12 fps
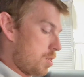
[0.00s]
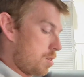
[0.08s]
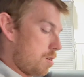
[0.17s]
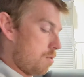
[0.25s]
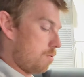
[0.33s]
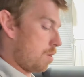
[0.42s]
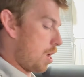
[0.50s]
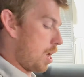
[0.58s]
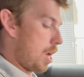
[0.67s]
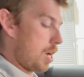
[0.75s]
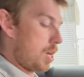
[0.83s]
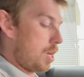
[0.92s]
know
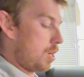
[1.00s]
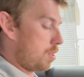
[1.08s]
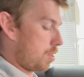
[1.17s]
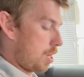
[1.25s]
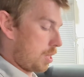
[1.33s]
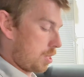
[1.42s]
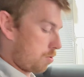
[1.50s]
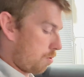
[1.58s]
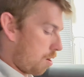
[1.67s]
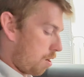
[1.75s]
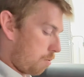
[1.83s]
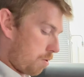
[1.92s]
anything that's
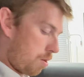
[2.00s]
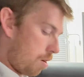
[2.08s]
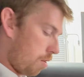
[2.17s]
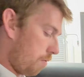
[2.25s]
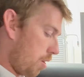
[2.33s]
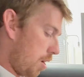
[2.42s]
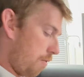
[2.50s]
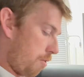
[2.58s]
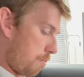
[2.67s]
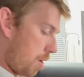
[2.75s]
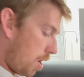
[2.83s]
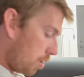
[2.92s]
wrong with all of the
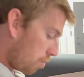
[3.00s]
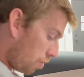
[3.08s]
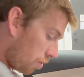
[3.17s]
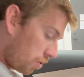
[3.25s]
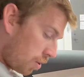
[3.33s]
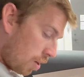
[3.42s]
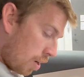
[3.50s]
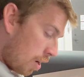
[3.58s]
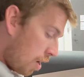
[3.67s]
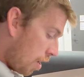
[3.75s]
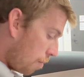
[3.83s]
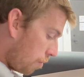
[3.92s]
different modules.
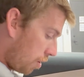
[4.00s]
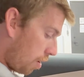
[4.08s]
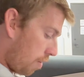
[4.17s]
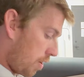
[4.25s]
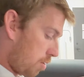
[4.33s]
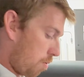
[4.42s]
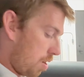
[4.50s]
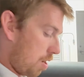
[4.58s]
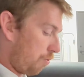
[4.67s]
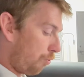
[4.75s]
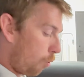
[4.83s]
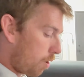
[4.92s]
I'm looking on this one, it has
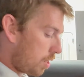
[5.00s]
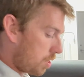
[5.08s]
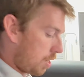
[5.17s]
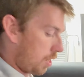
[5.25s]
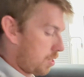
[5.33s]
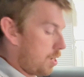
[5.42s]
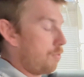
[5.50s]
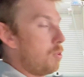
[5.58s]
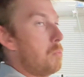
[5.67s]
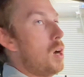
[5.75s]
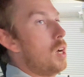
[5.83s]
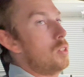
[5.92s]
46
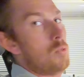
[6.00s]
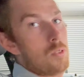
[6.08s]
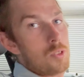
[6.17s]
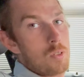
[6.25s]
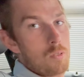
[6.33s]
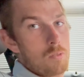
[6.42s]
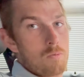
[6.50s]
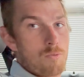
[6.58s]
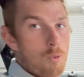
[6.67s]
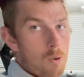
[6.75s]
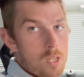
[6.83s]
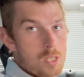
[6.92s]
different modules. So
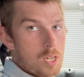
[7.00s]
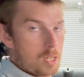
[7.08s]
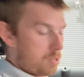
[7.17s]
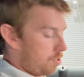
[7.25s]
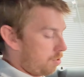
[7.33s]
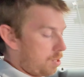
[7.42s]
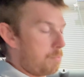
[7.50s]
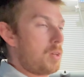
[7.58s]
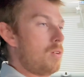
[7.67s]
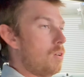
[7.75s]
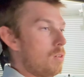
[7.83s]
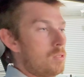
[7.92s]
46 little
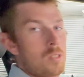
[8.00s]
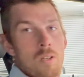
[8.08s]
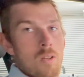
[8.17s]
computers